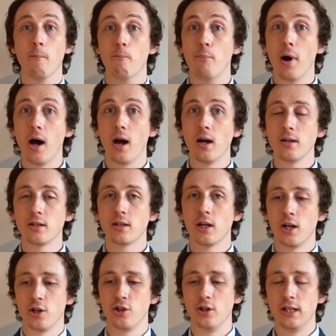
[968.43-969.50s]
But
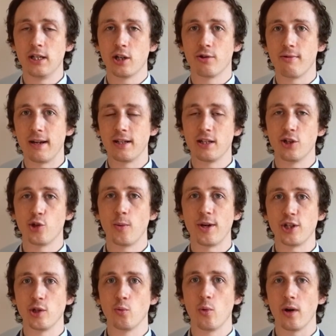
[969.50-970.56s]
you need to create a
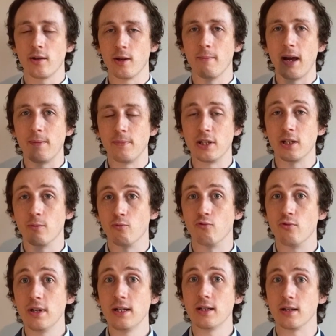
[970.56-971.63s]
situation where there might be some
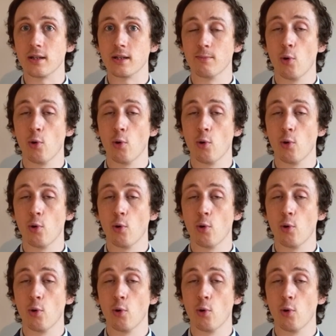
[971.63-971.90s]
reasons,